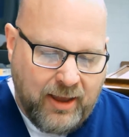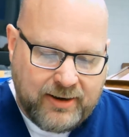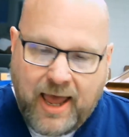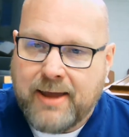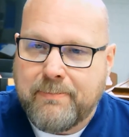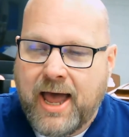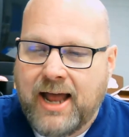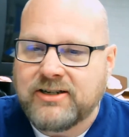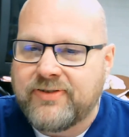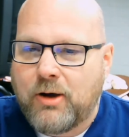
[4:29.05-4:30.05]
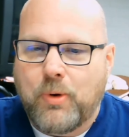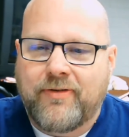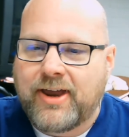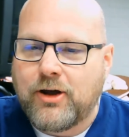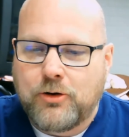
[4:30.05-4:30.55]
Name badge, that way
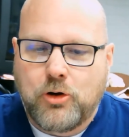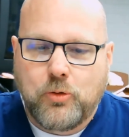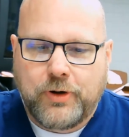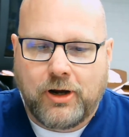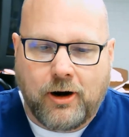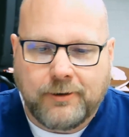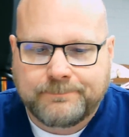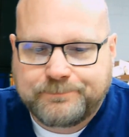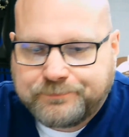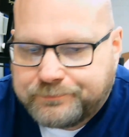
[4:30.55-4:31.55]
they know who we are.